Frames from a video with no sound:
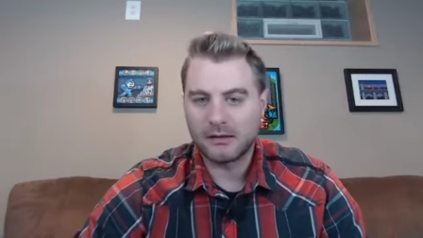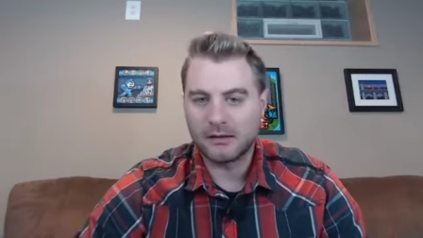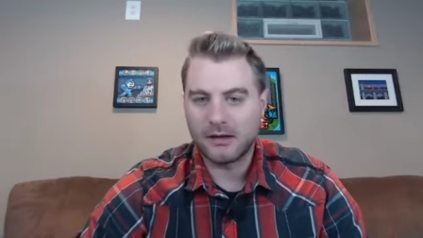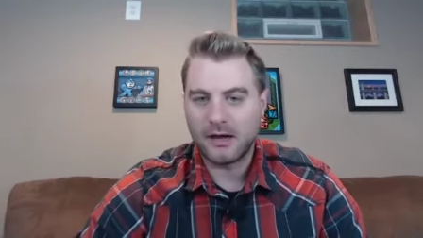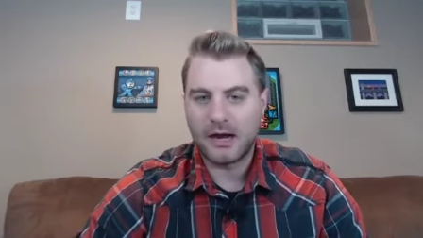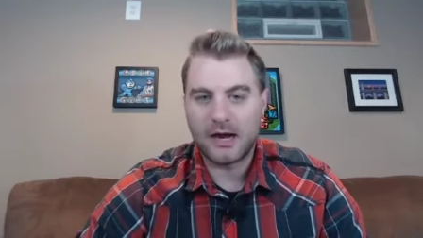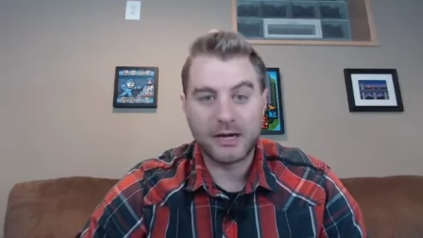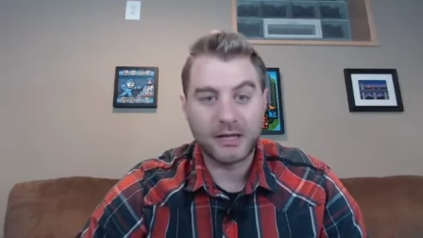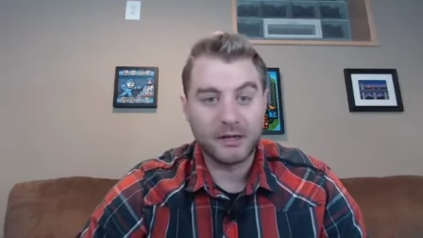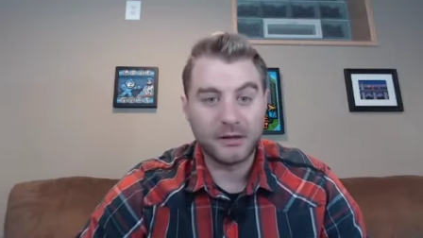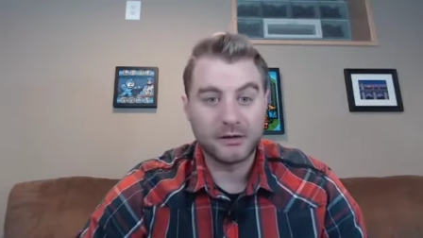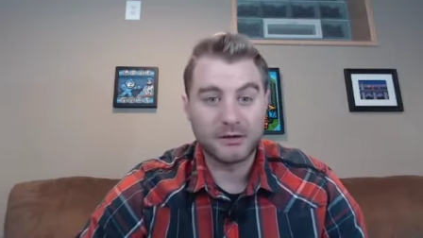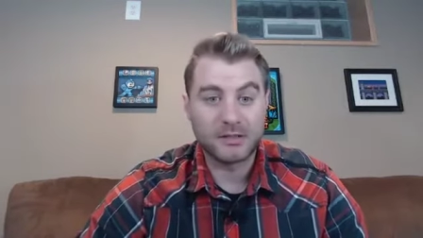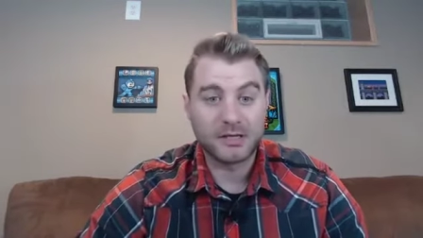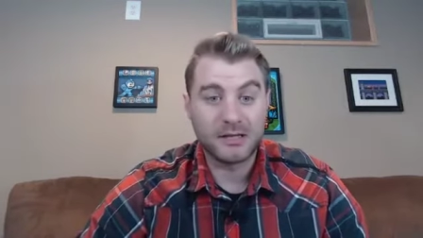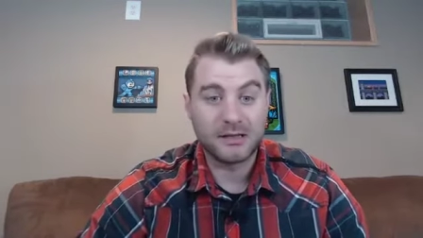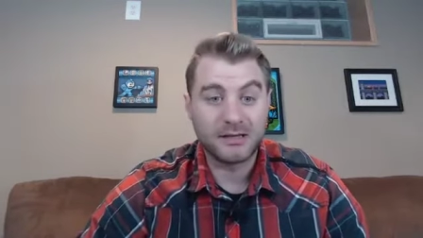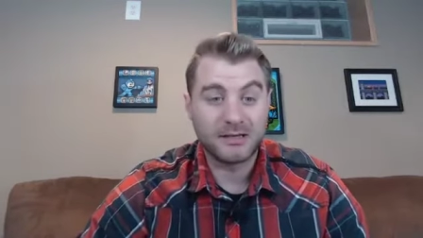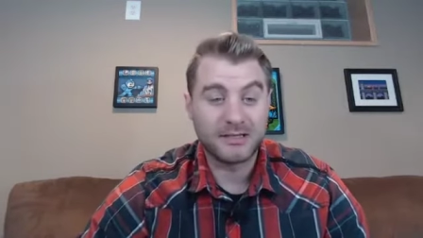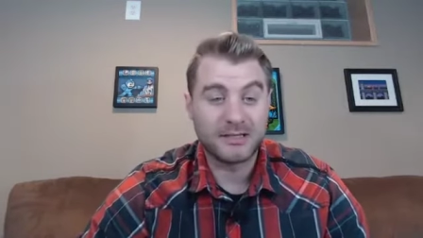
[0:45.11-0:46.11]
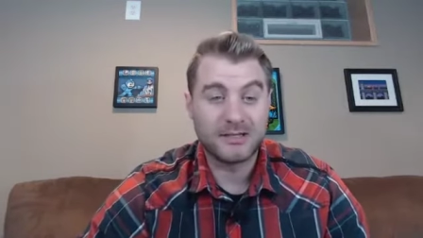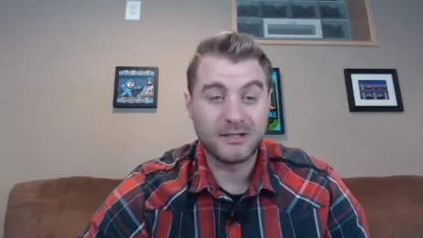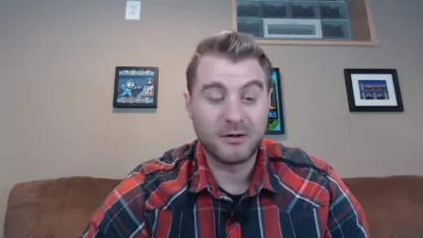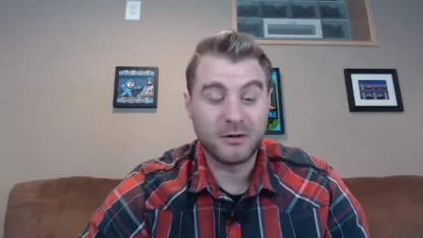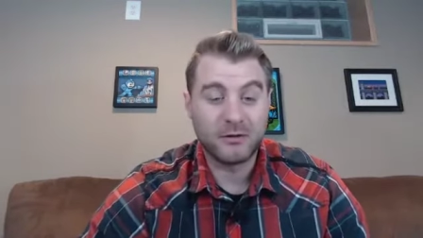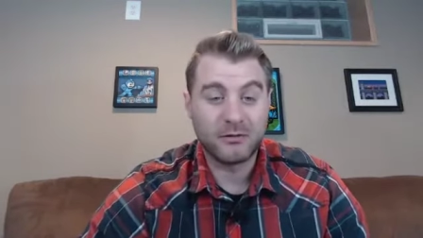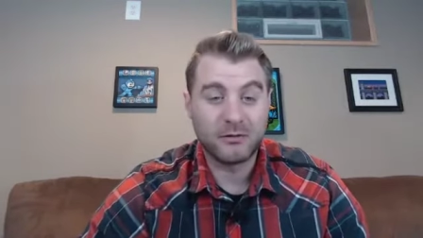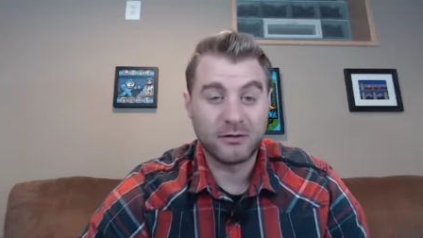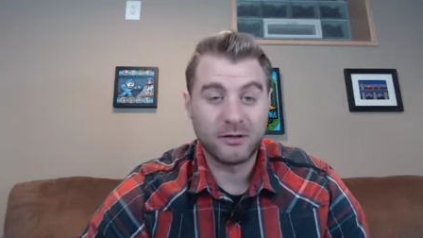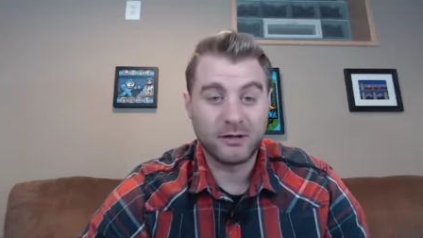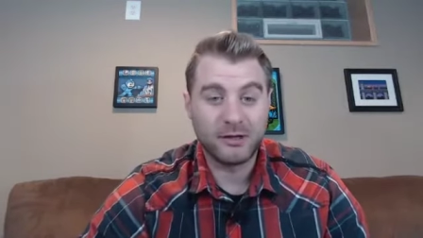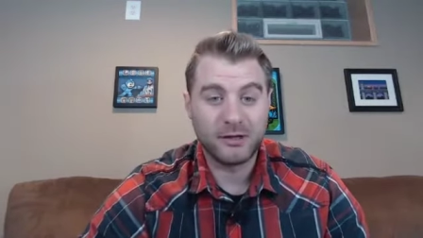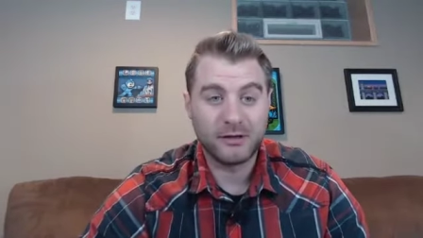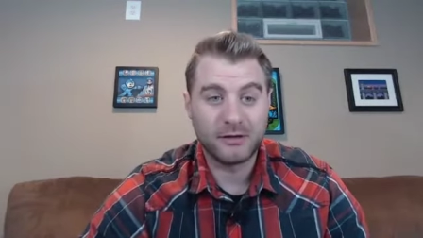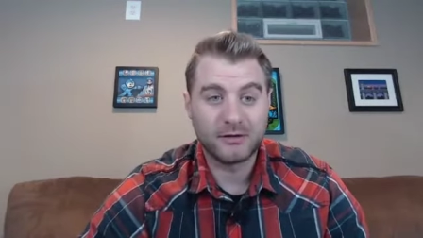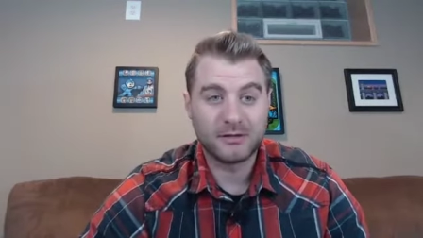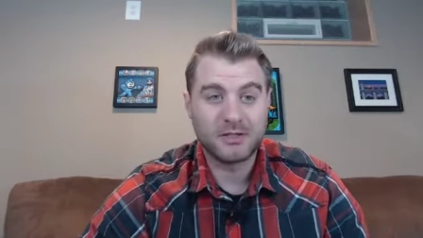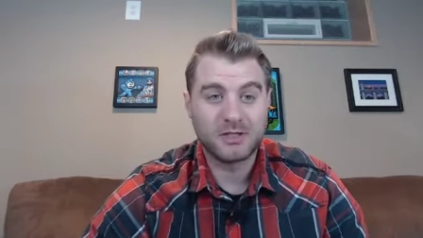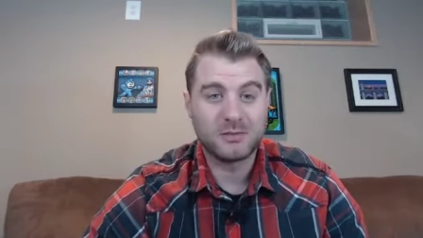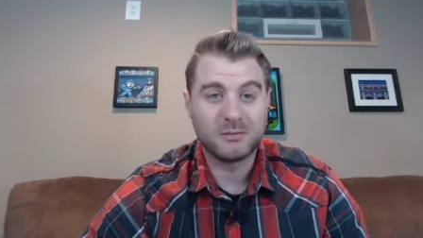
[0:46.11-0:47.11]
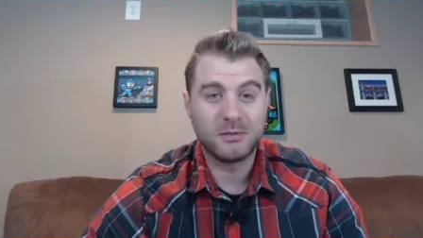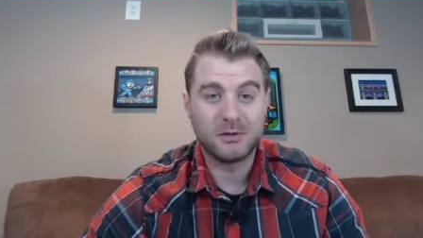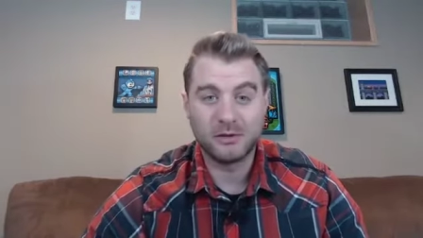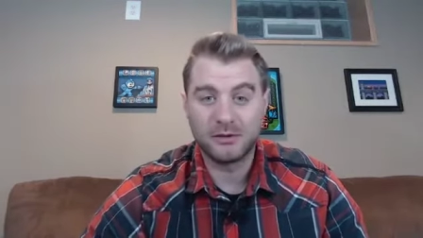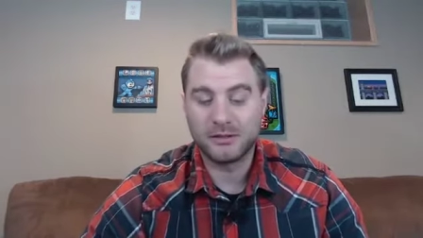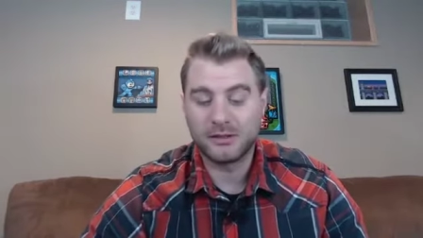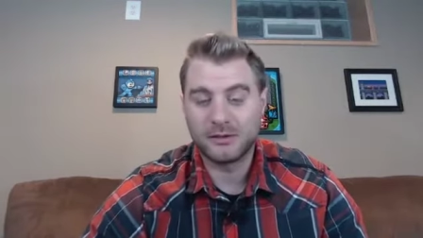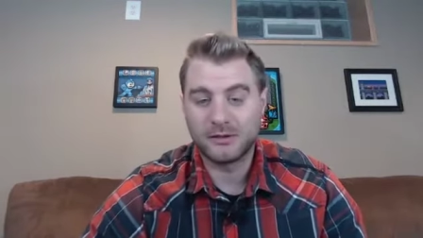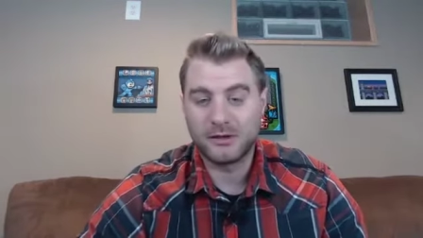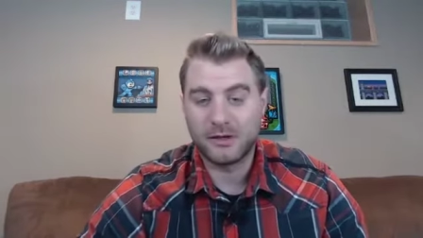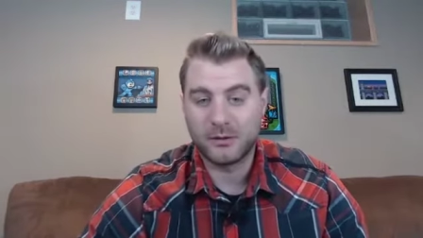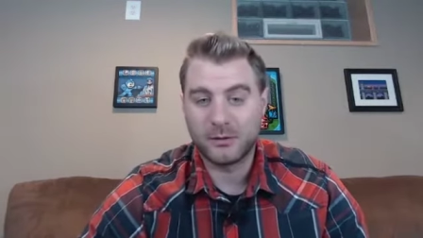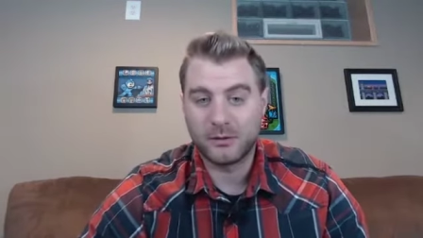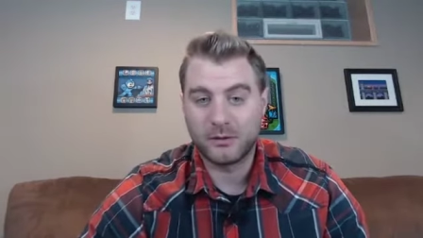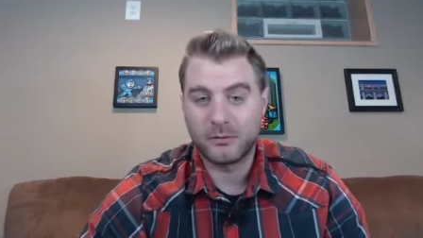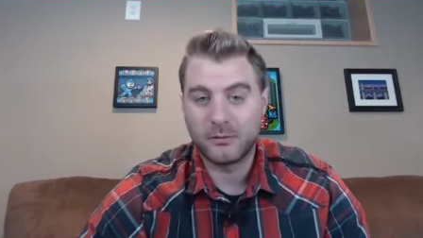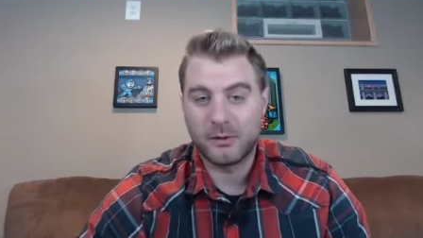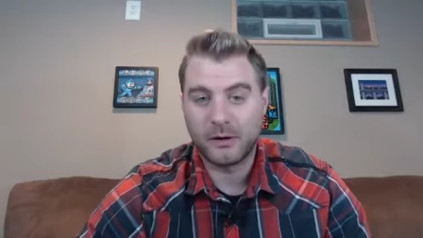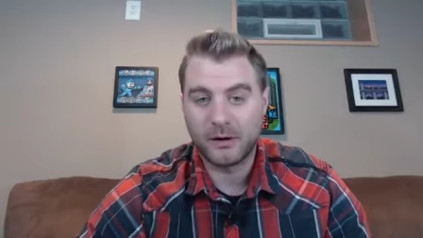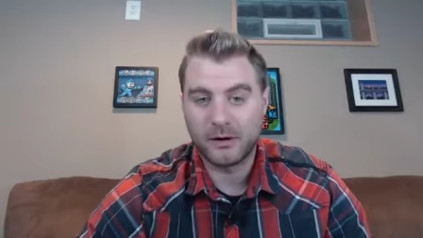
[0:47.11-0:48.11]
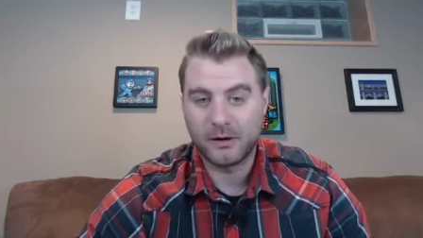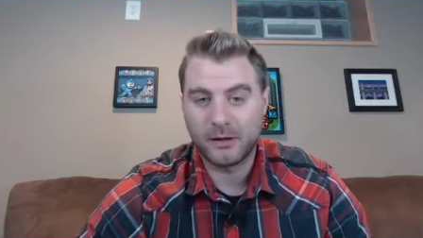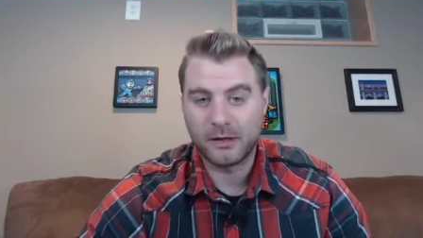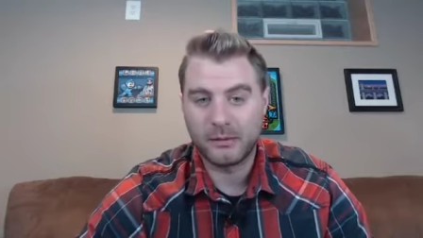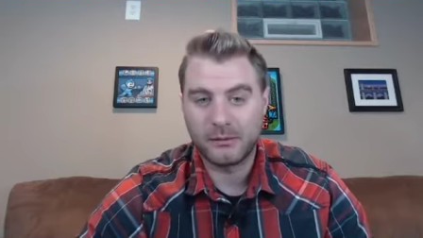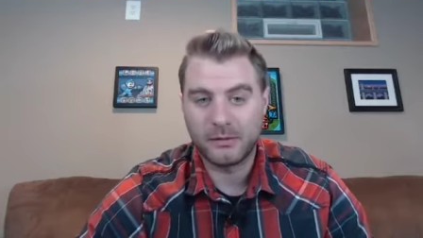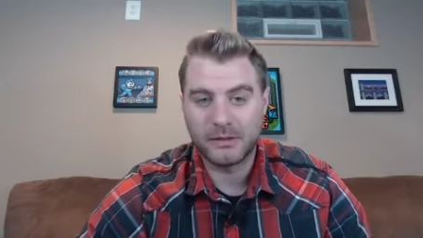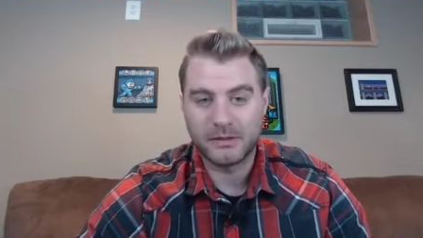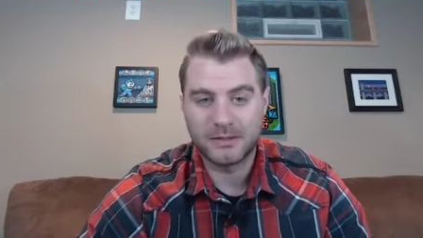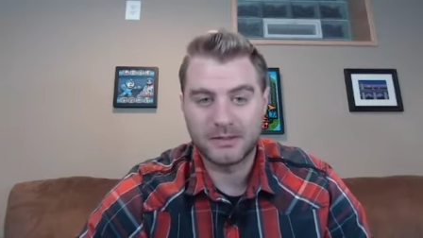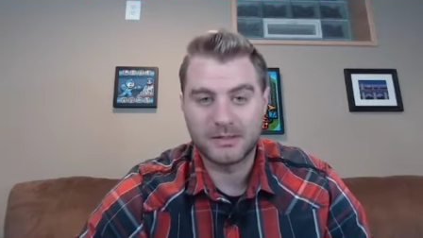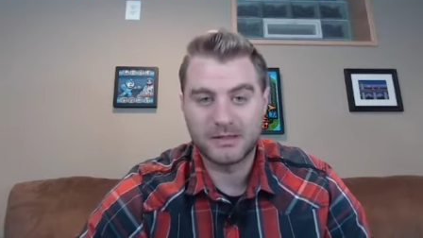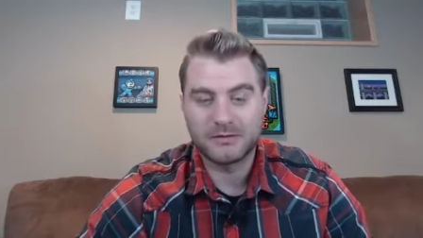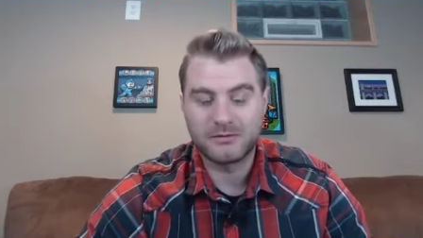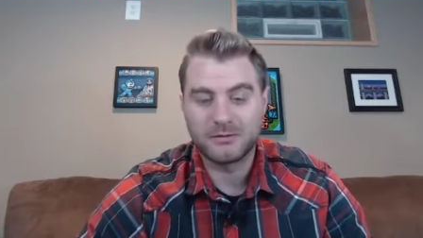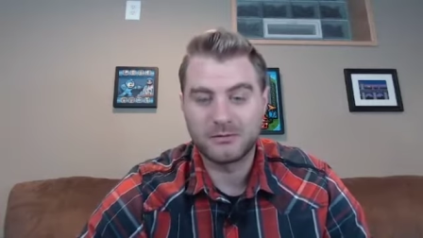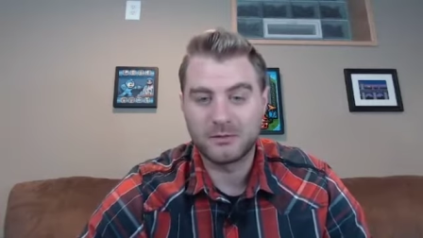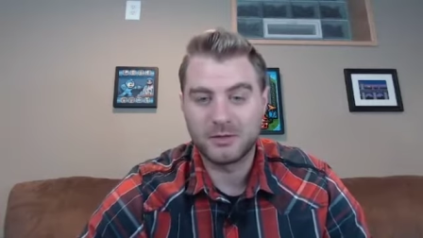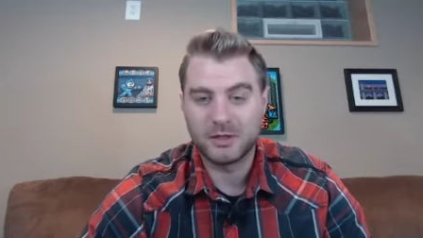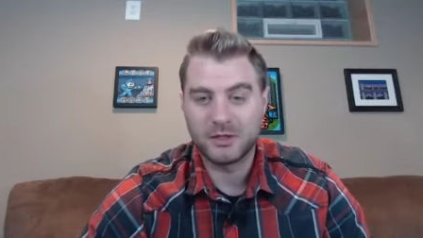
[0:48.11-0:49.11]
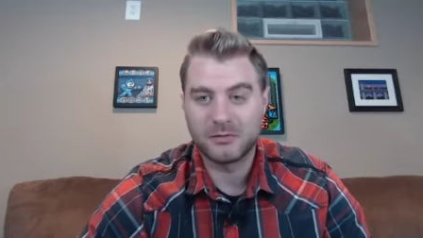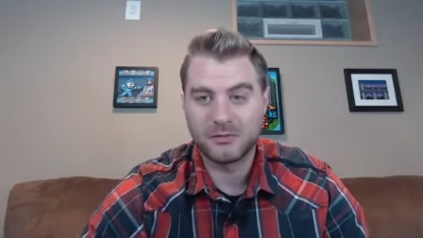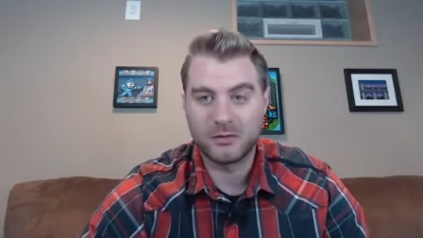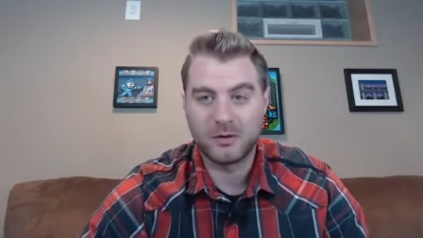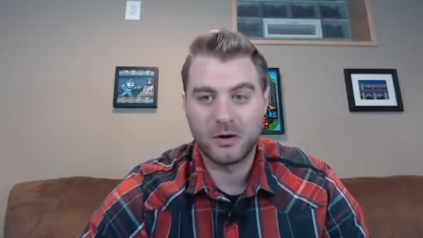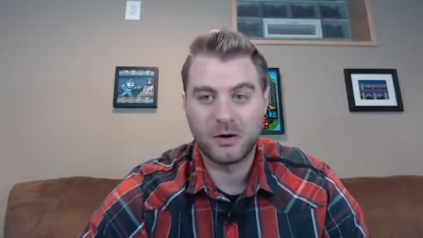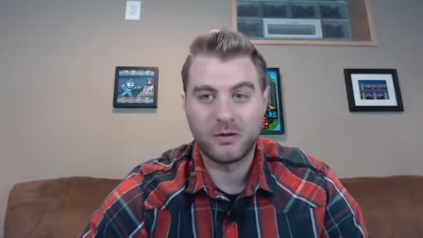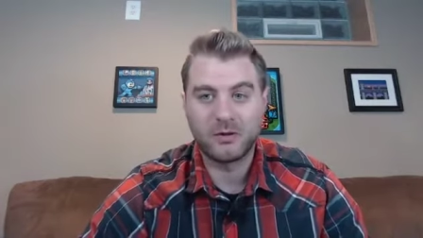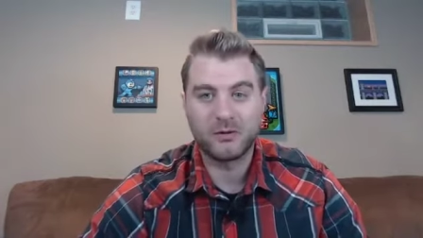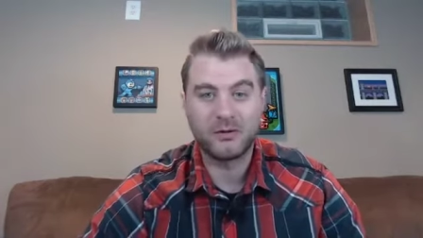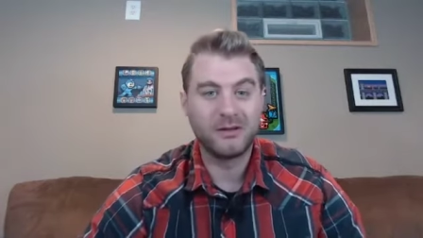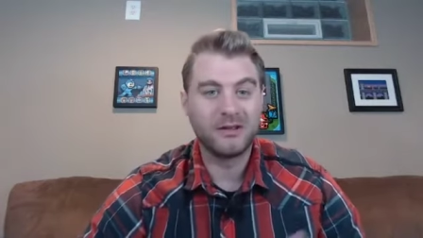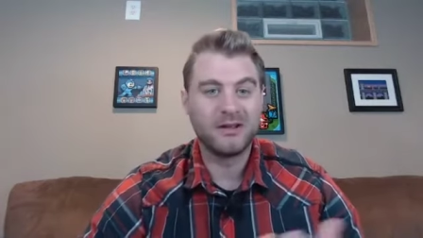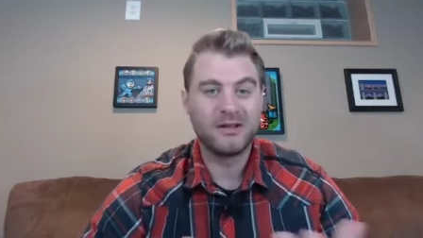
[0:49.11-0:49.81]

audios I listened to over the years is Building Your Network Marketing Business from Jim Rohn